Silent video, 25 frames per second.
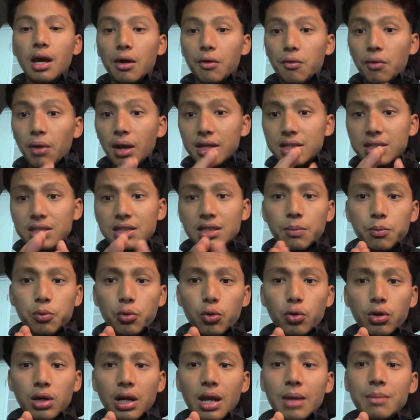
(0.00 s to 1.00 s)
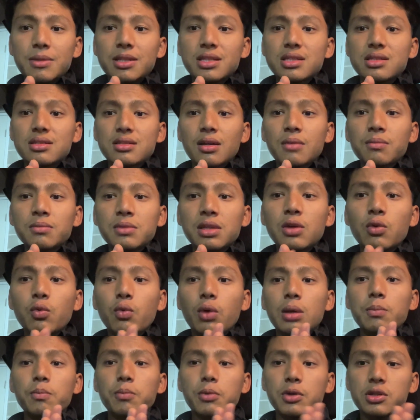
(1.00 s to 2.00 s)
Writing a program is something
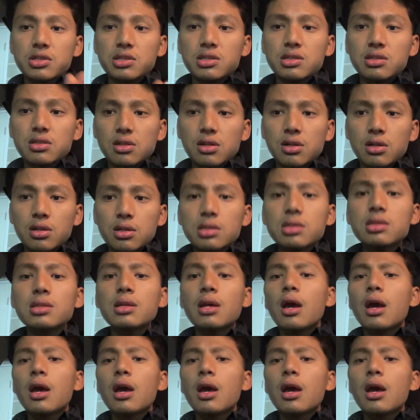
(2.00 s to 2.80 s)
one person does,